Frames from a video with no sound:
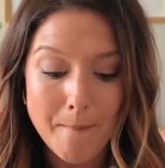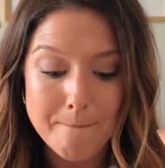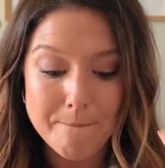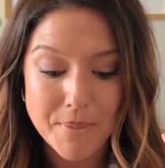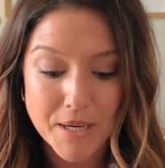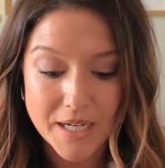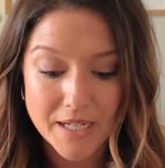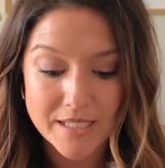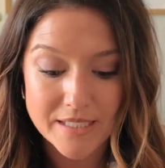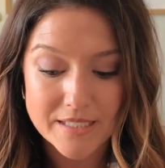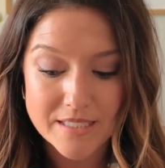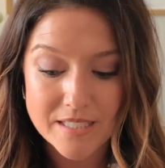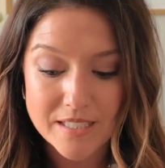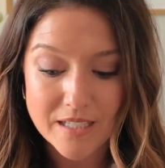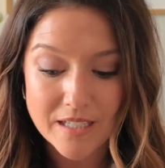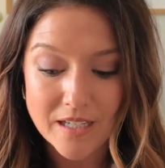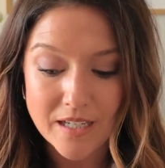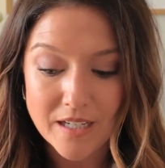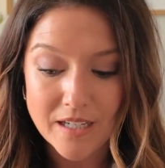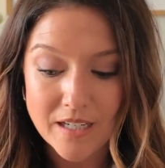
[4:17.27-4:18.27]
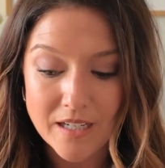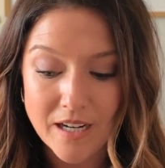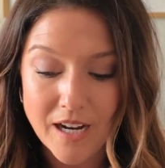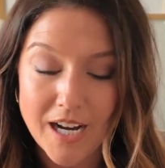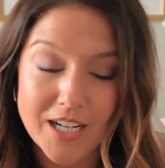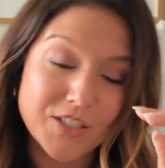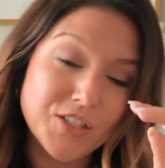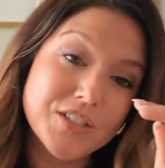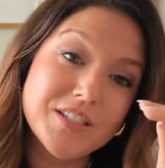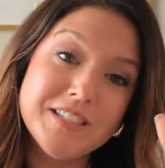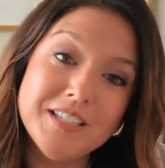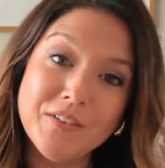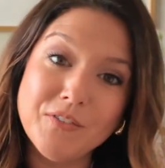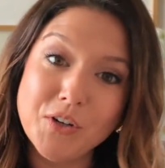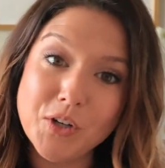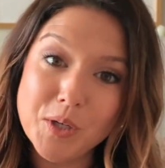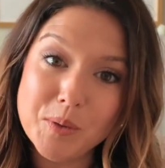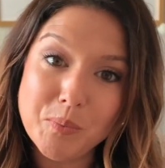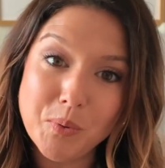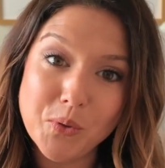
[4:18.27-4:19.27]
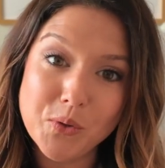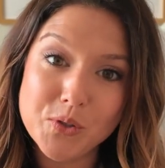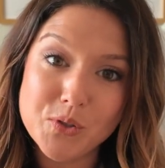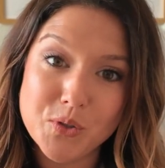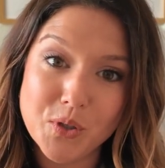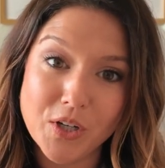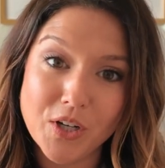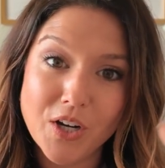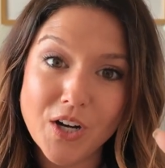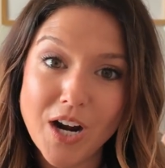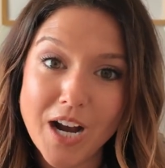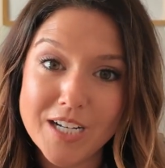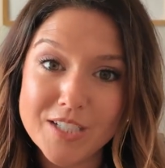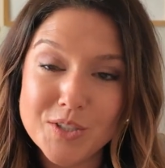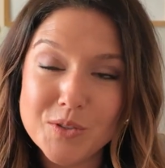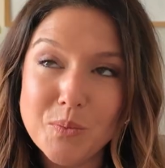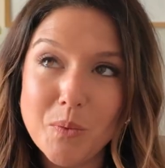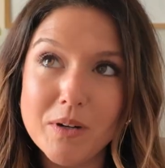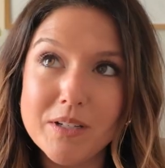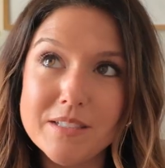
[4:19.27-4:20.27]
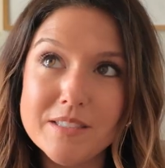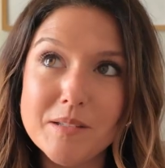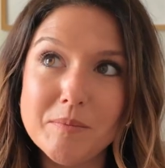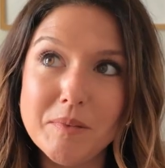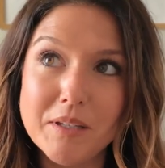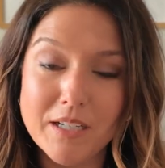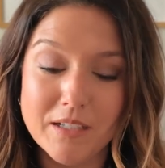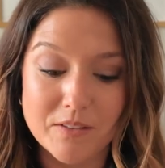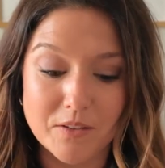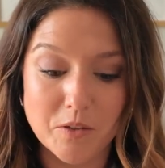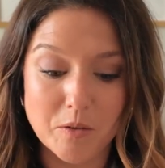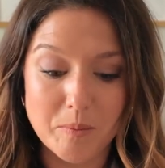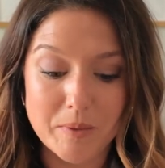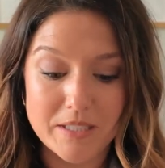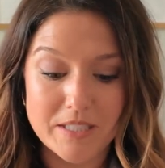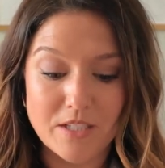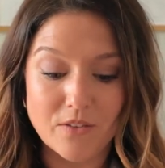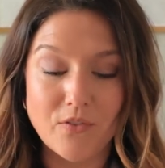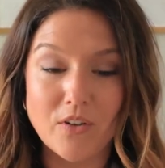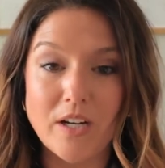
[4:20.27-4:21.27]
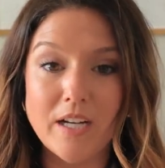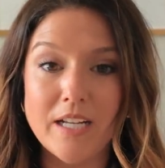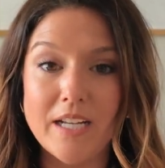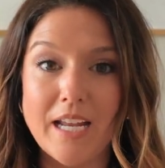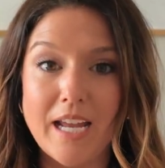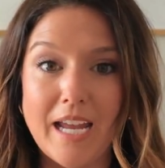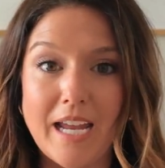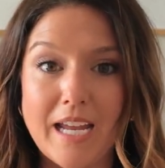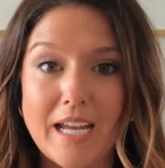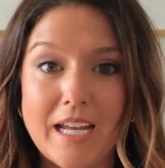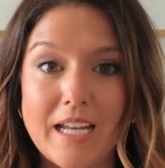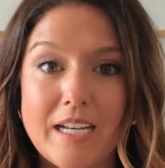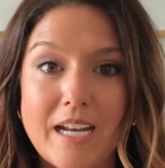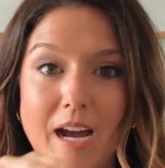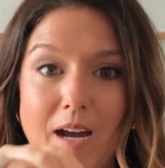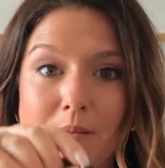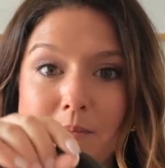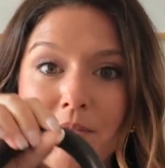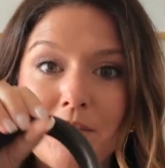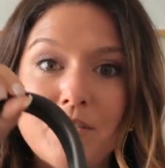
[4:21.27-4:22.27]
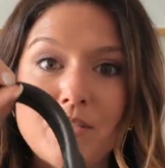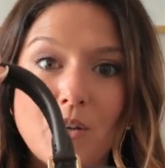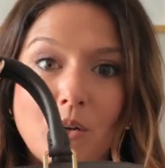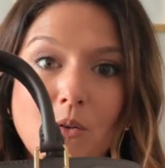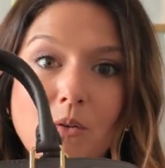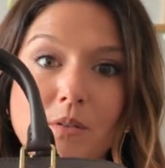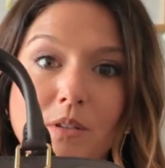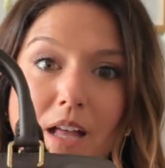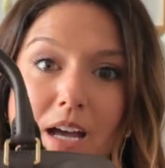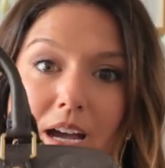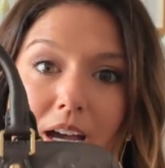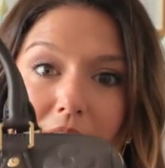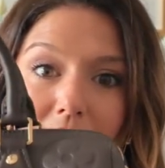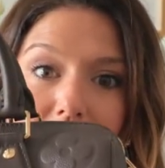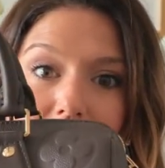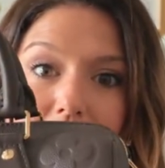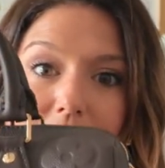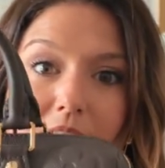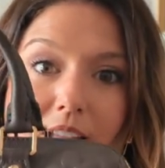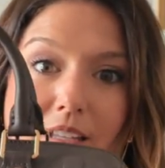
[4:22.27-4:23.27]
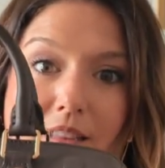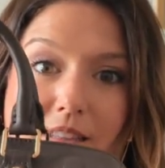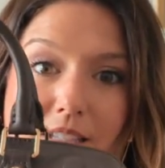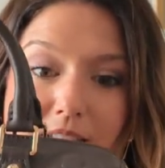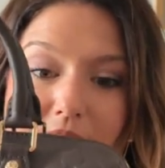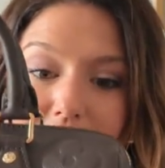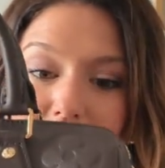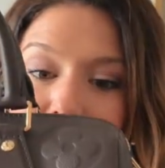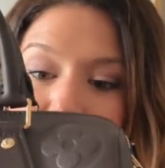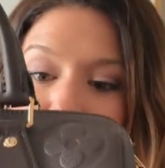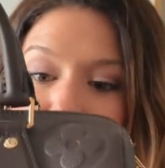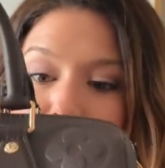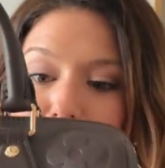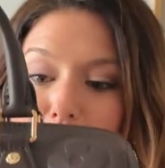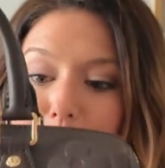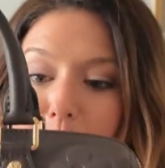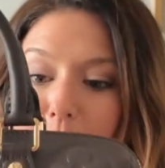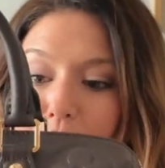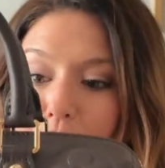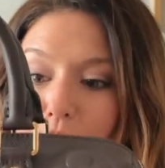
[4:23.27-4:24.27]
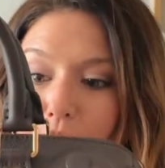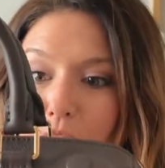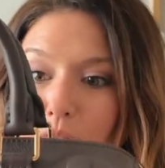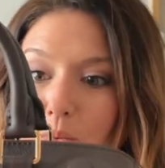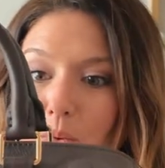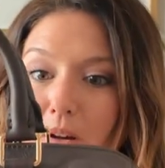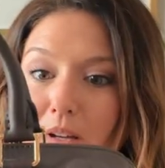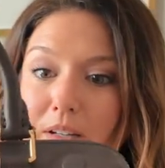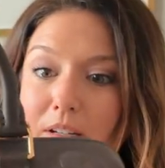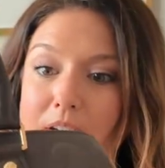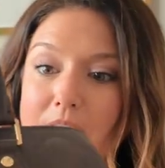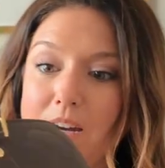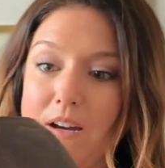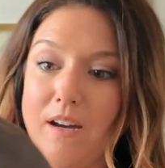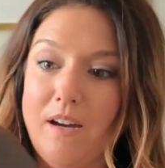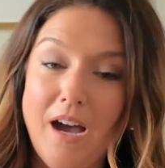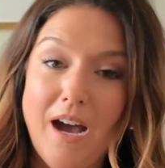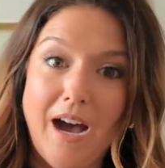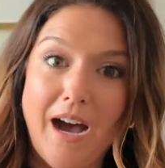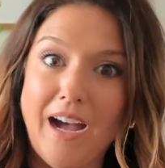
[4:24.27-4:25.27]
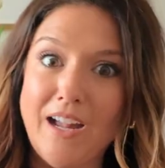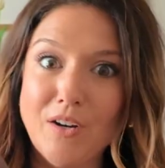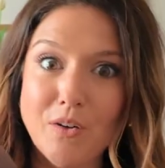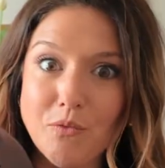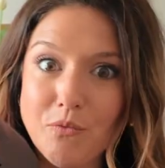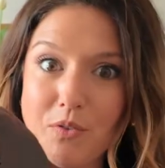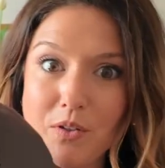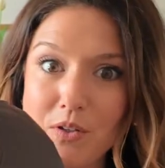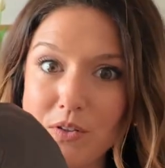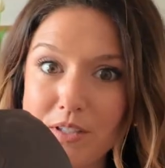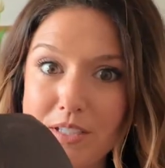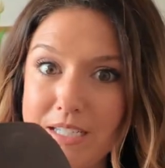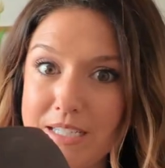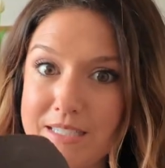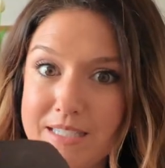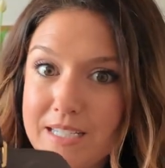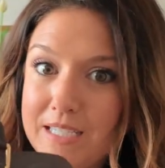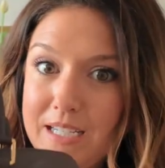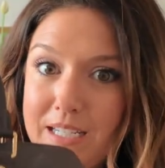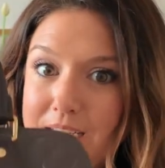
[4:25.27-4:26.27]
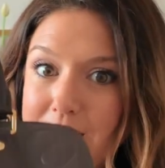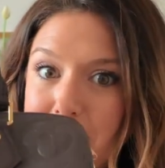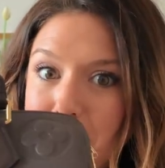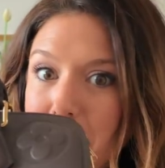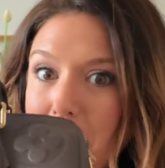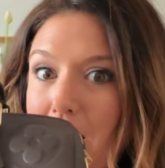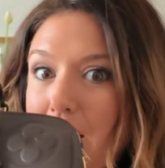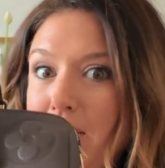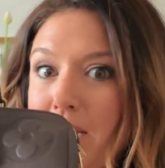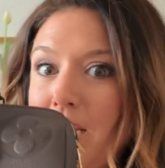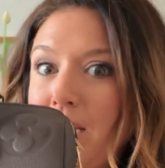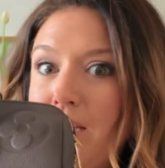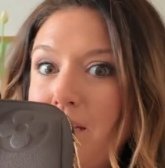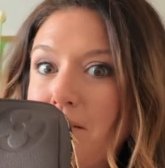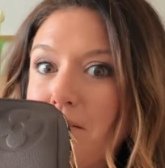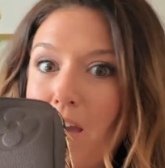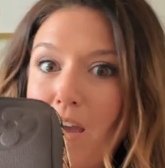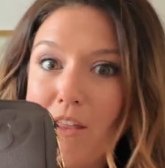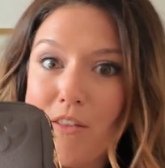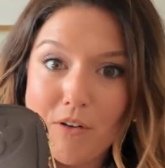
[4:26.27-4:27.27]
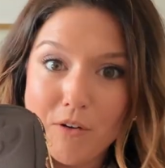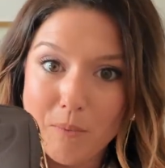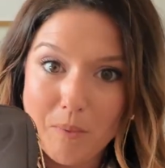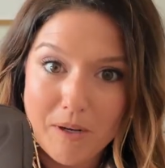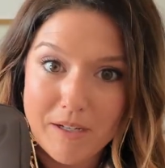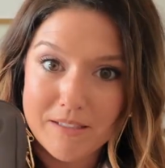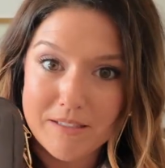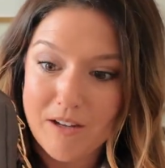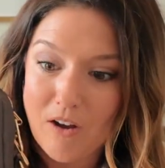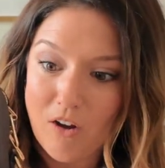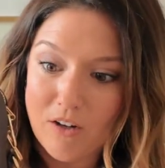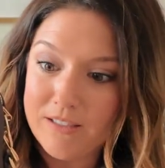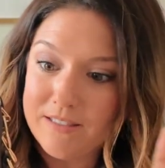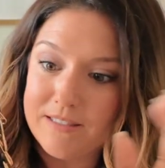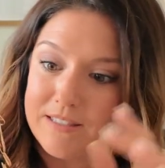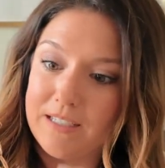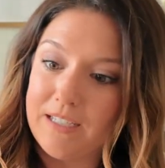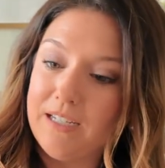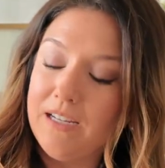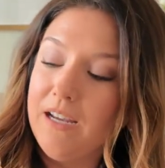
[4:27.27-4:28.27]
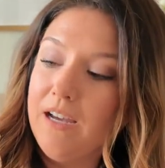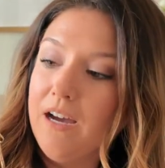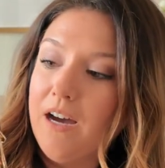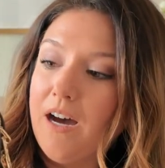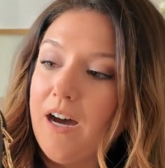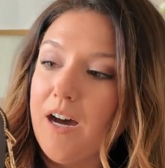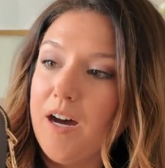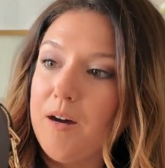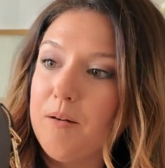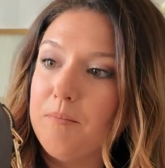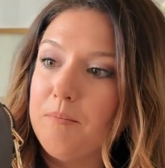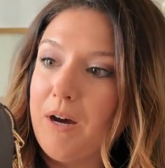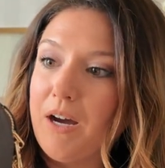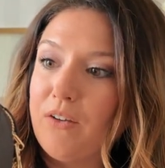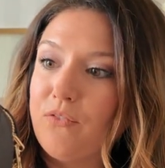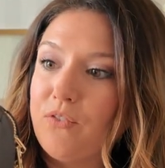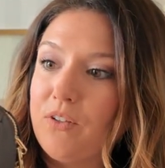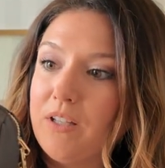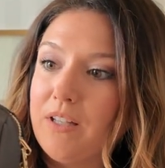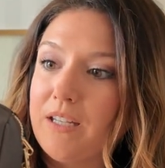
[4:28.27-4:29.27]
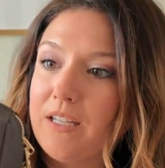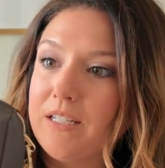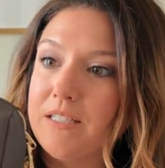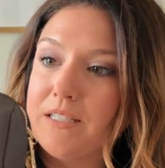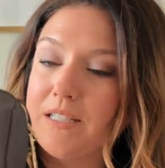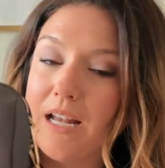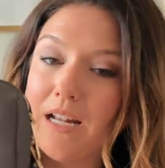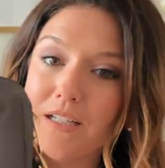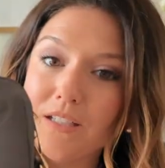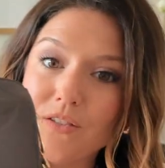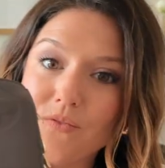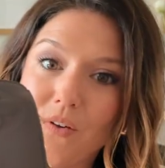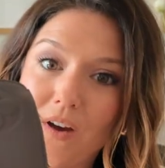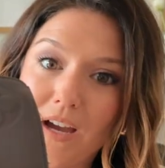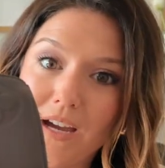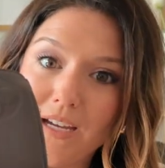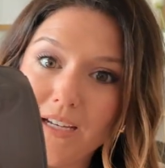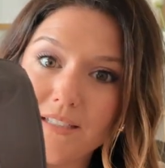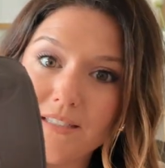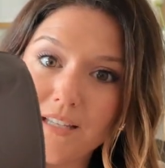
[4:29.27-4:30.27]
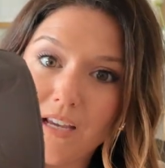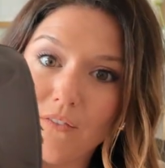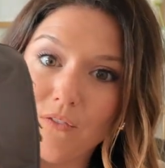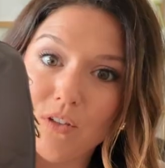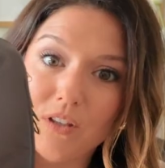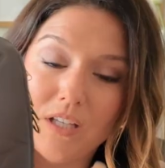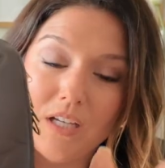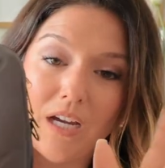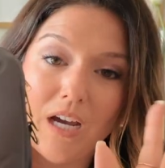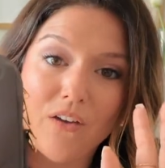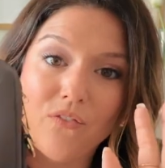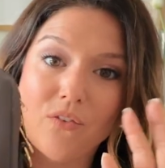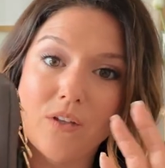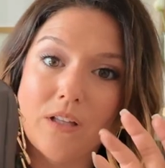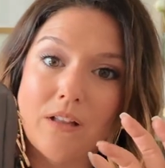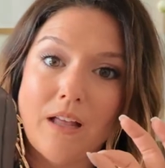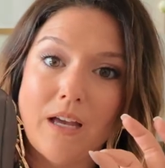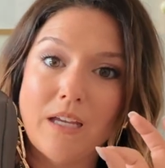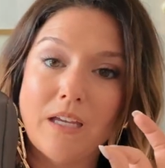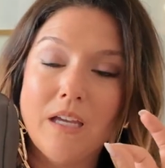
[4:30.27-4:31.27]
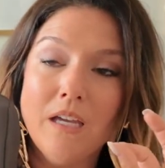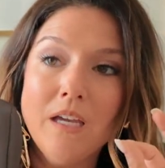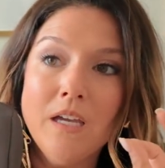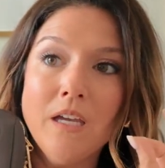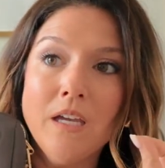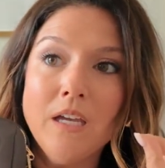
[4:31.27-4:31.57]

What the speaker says: but I just never could pull the trigger. I just wanted something a little bit different, and I'm so glad that this is my first one. I don't feel the need to get any other one, honestly. I feel like it satisfies everything. I feel like